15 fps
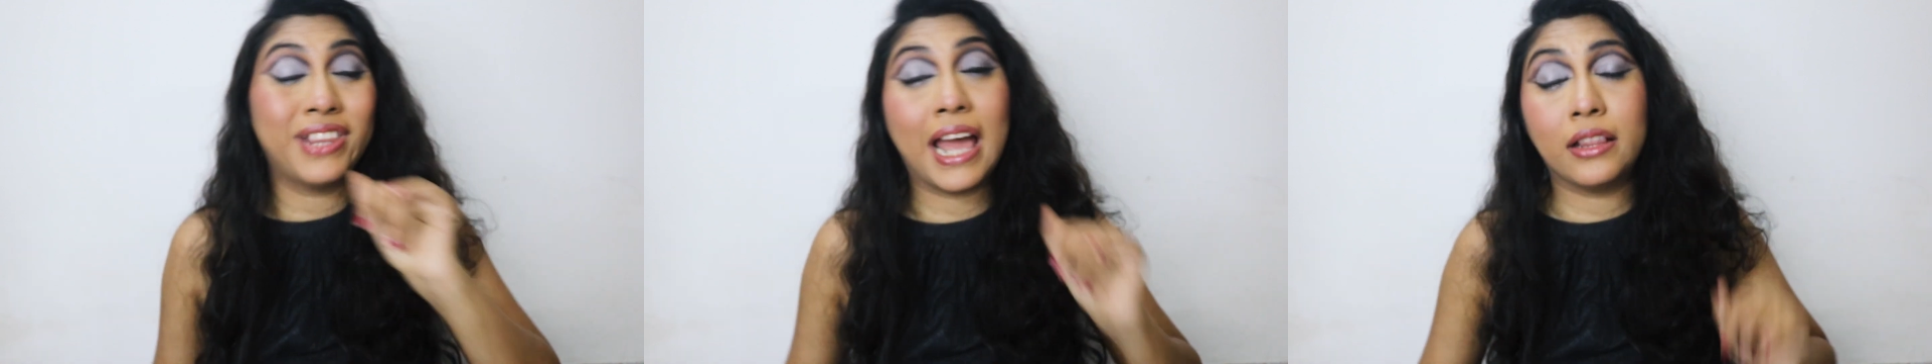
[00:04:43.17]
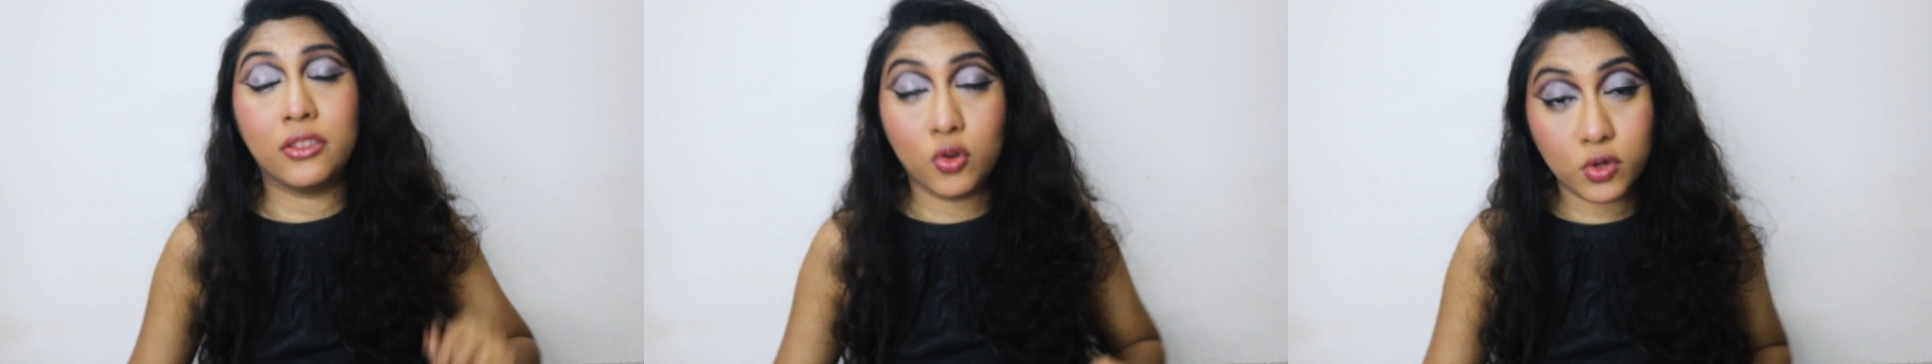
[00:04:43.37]

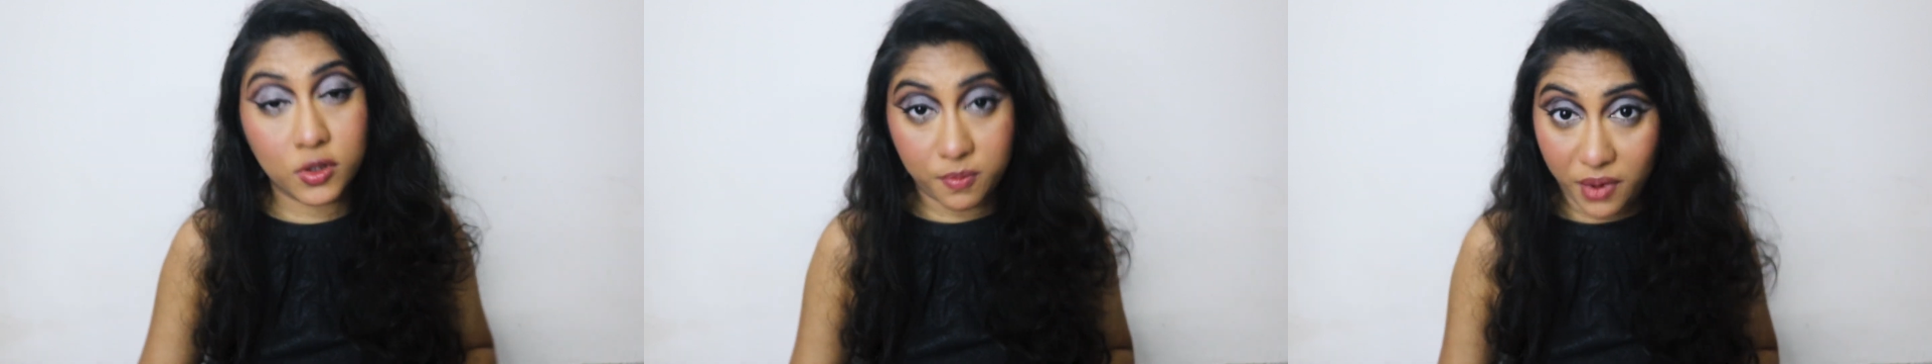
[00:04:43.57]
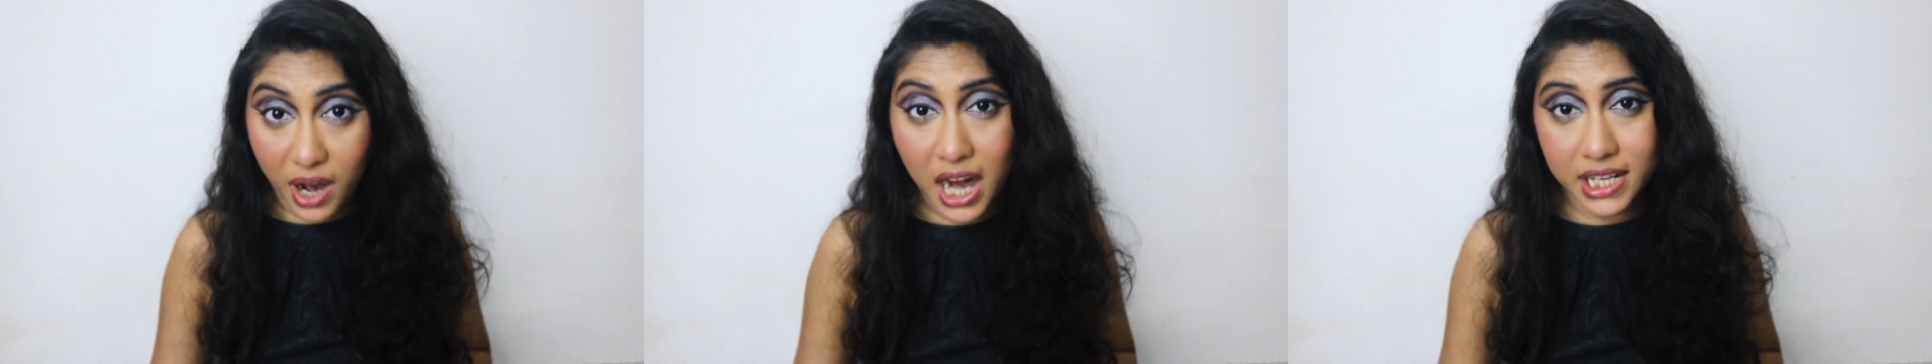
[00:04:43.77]
than
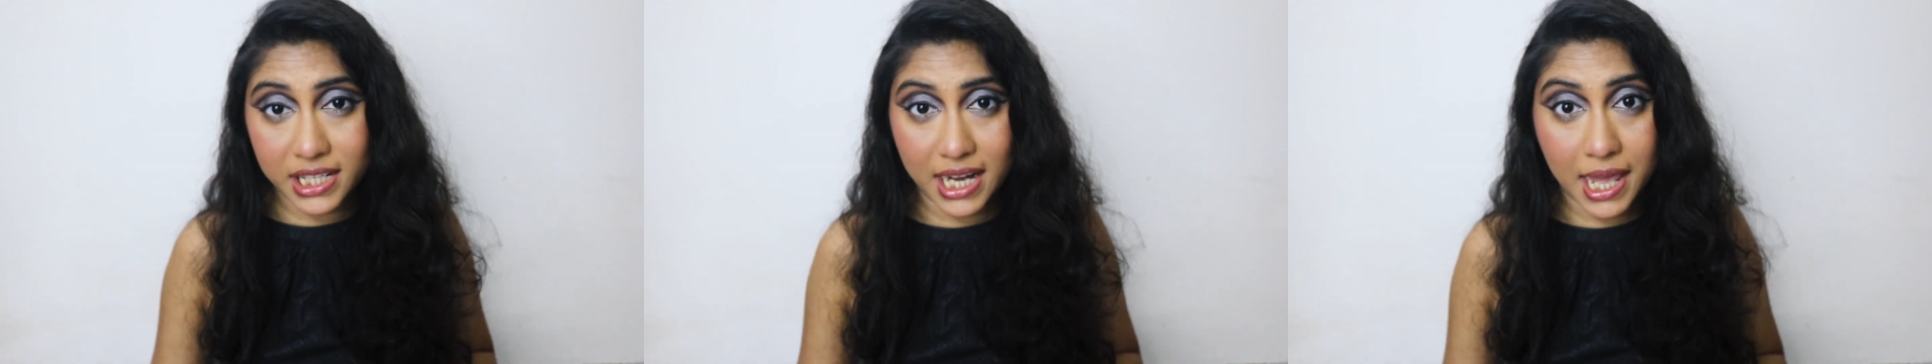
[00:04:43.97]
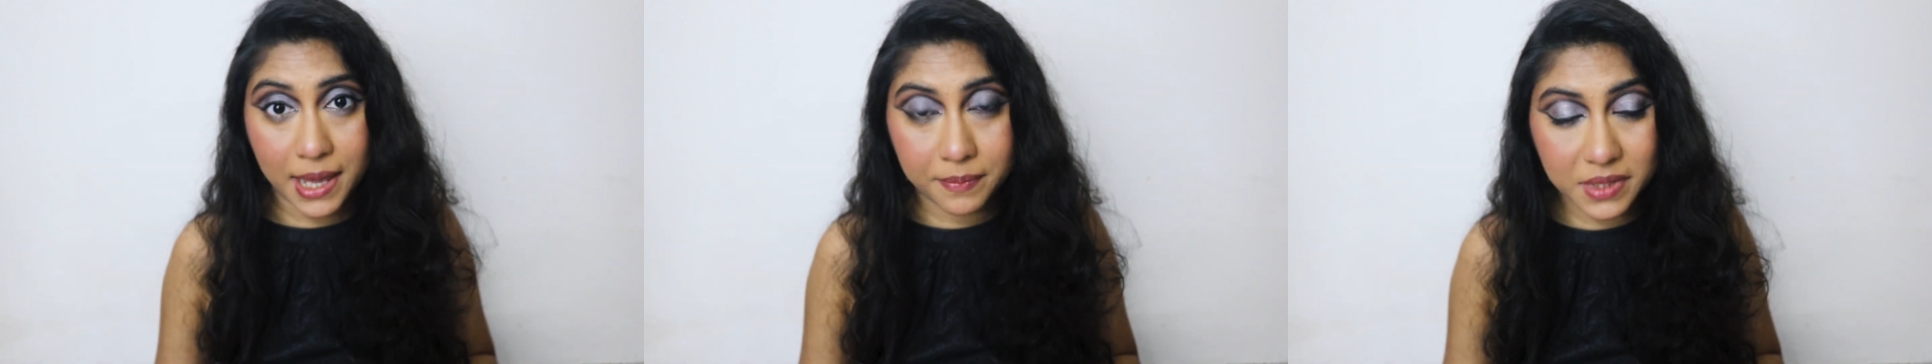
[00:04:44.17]
those brand
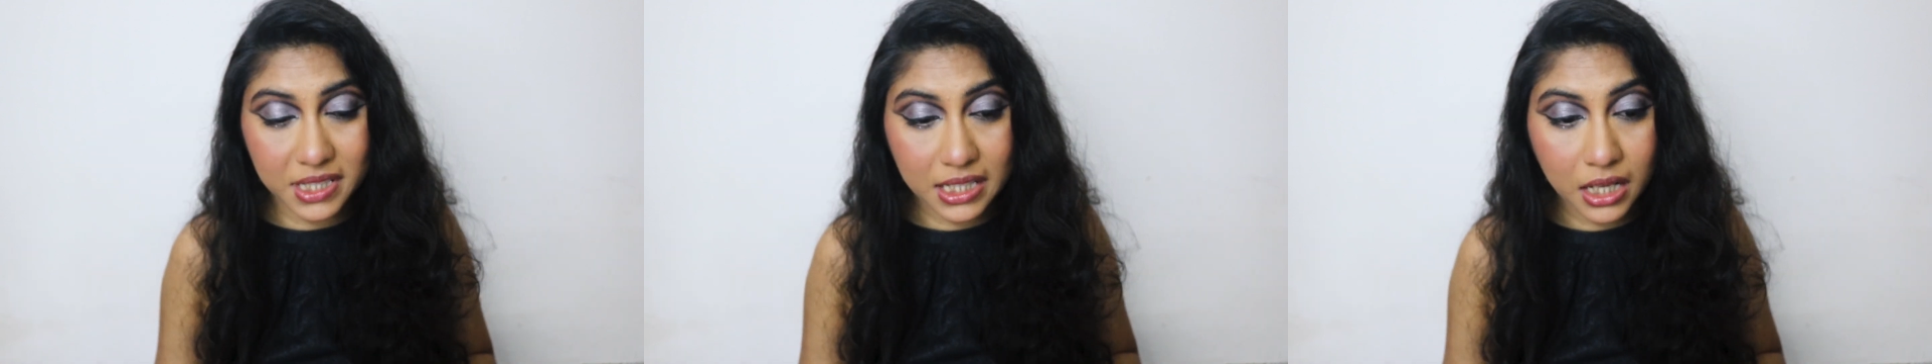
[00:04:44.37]
names.